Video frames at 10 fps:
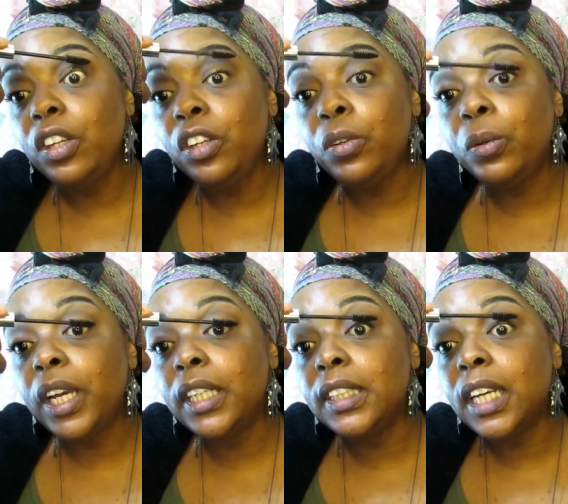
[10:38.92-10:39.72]
you
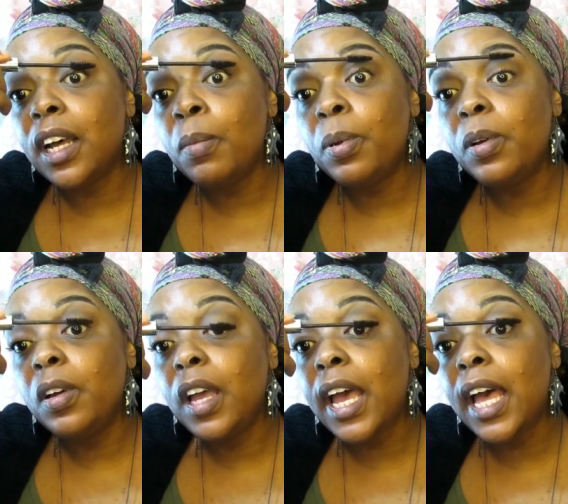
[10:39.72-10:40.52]
end up
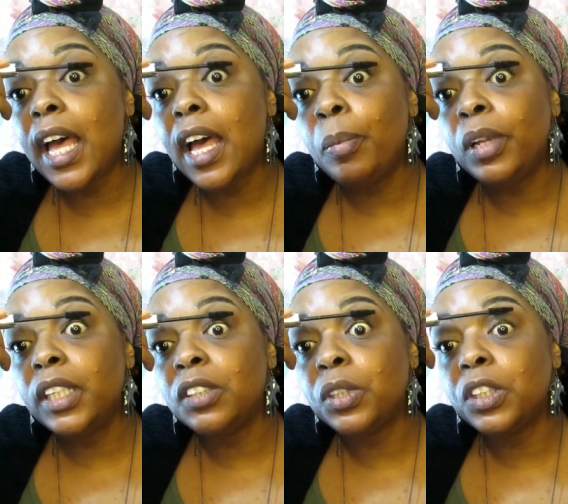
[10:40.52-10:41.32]
at a
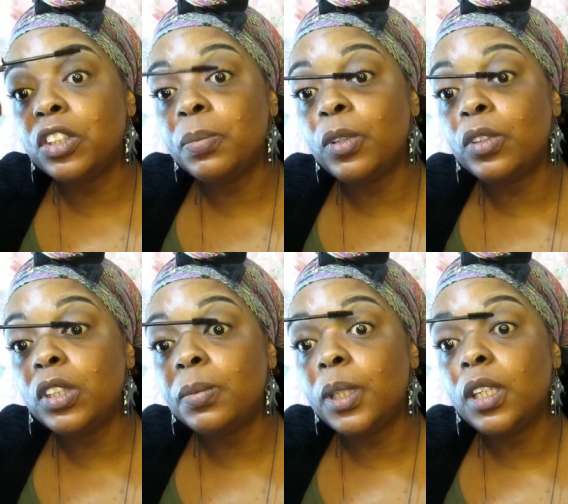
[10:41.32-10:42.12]
place where you're
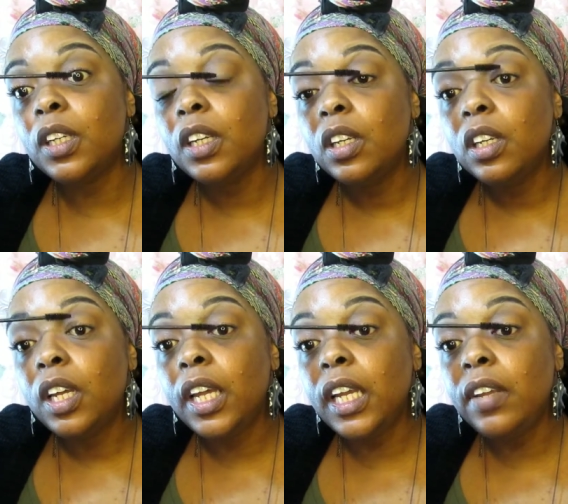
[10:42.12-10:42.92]
supposed to be.
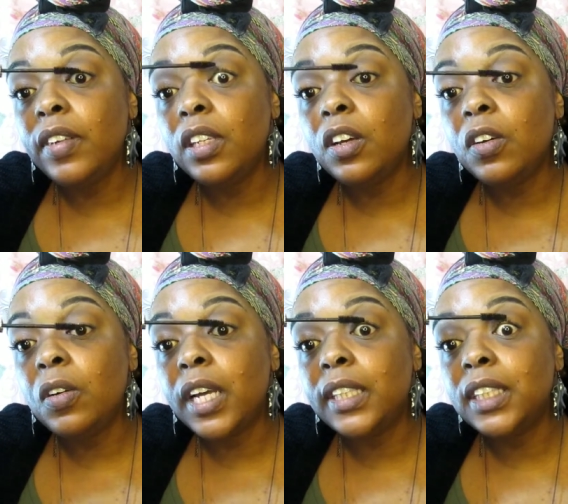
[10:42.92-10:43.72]
And even
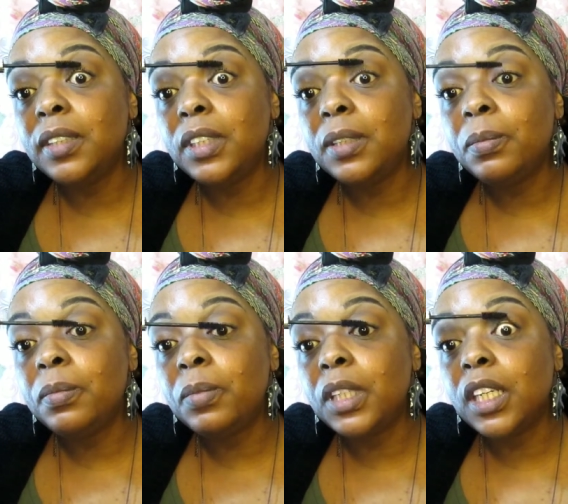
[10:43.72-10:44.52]
though at times it
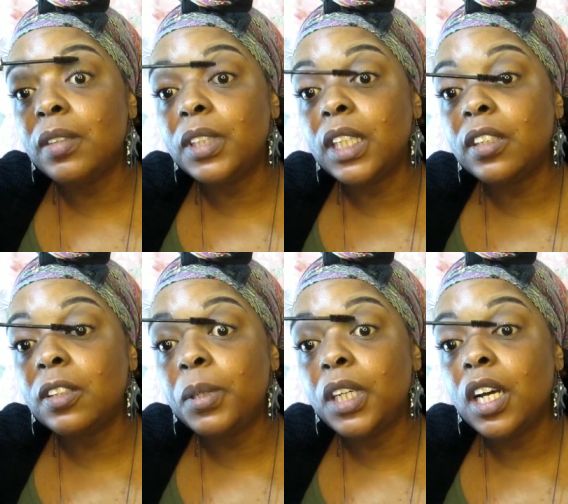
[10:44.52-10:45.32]
becomes a
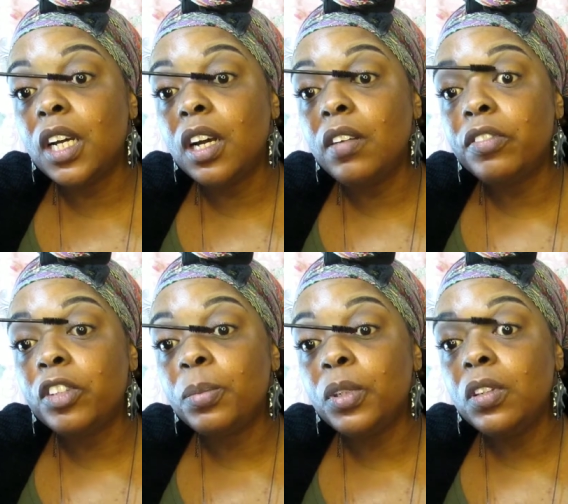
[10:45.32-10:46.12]
little bit
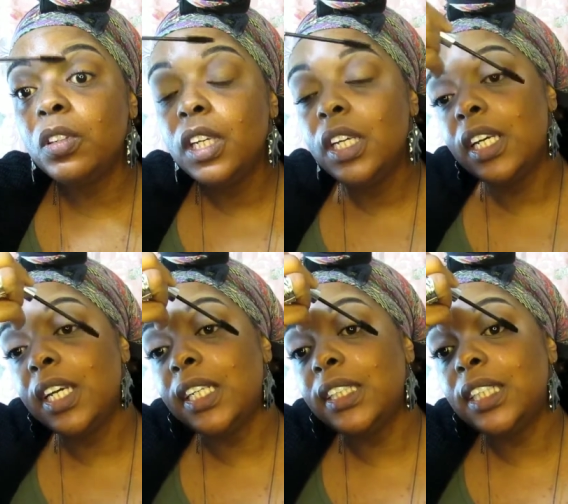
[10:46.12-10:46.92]
uncomfortable,
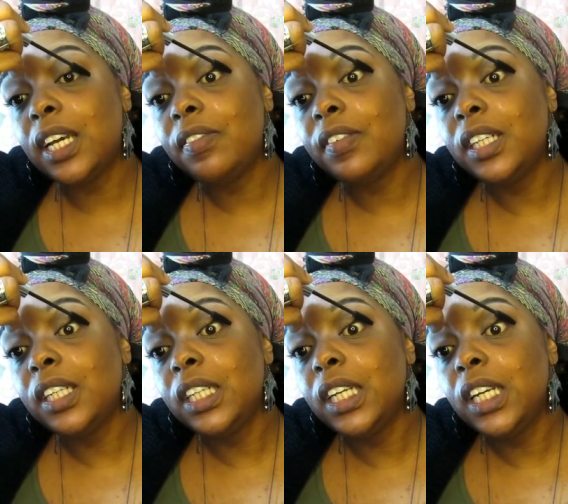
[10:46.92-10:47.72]
it is
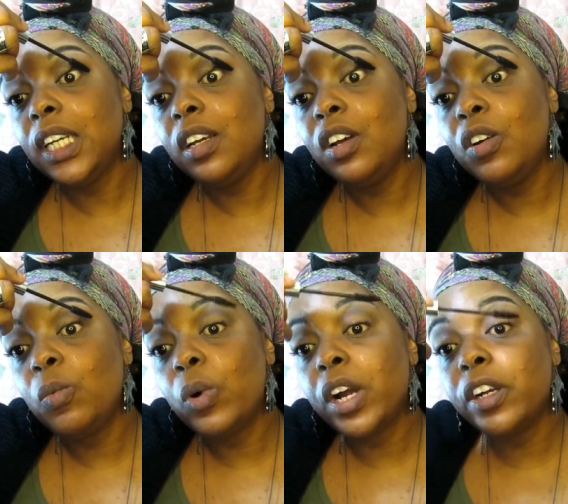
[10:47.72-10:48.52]
definitely
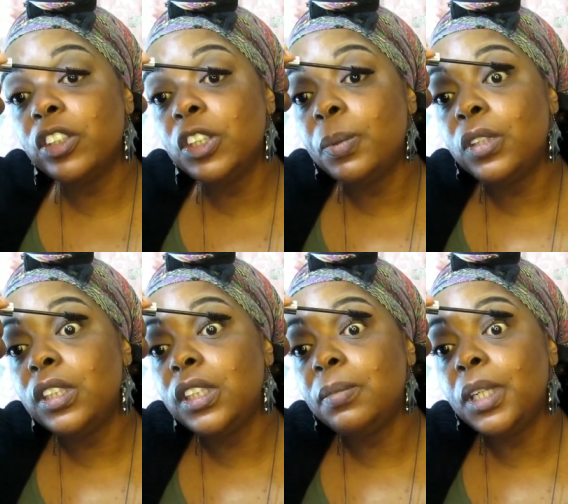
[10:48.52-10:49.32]
where you're
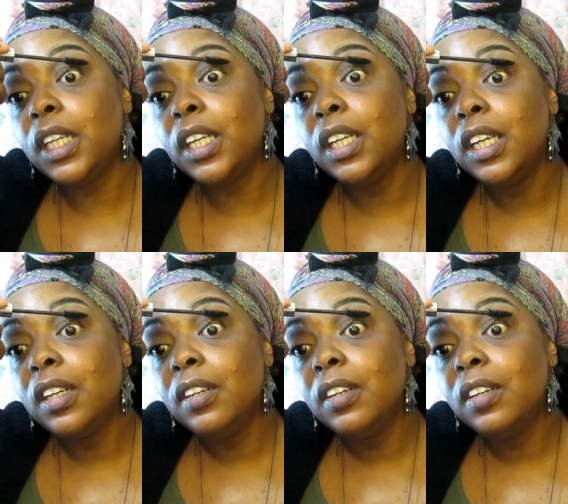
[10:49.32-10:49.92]
supposed to be